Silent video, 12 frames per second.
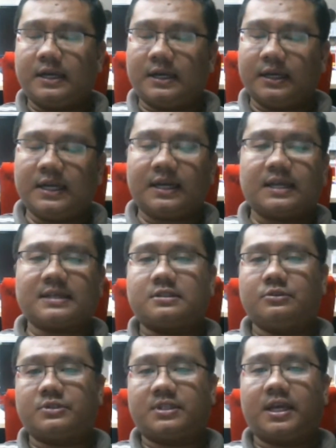Needless
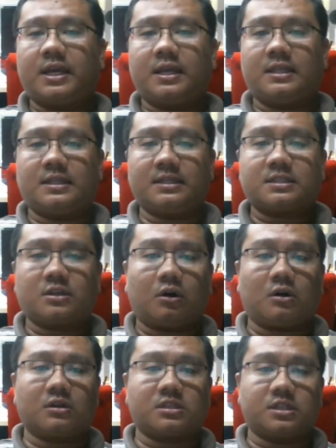to say, this
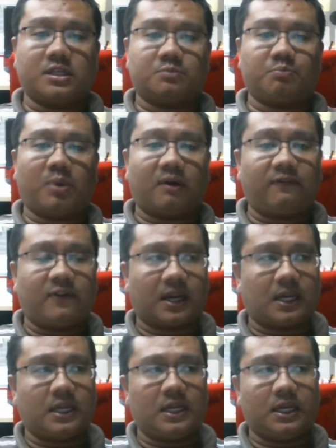course is
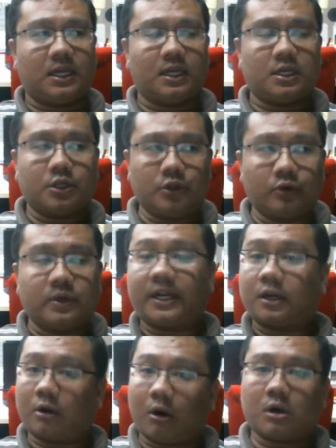perfectly unique
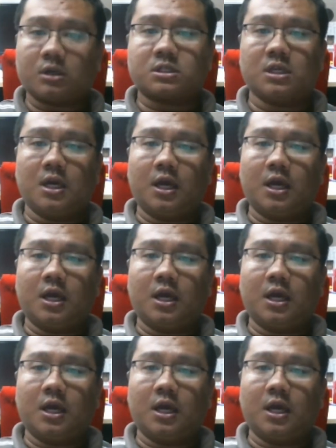course.